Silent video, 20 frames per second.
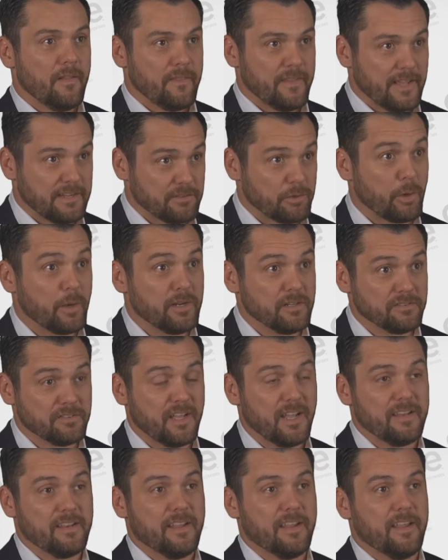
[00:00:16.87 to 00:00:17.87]
that's how I
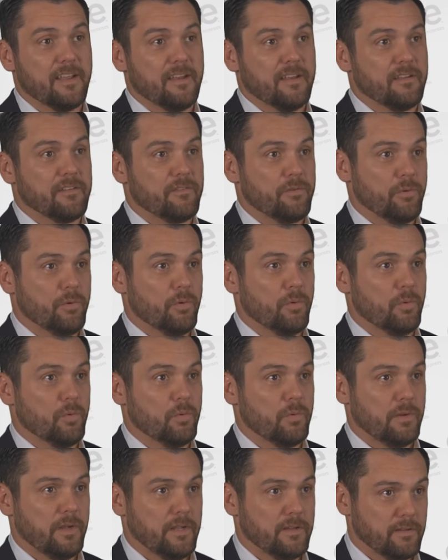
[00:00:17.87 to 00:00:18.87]
decided to get into
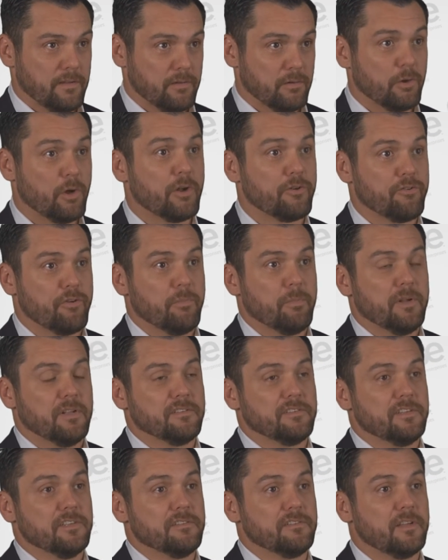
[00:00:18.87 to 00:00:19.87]
the laundry
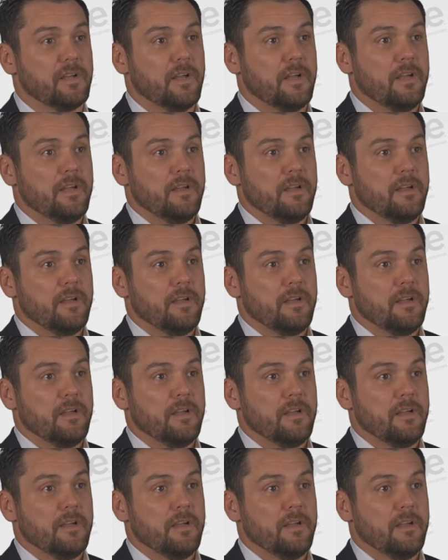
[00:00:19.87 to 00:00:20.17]
business.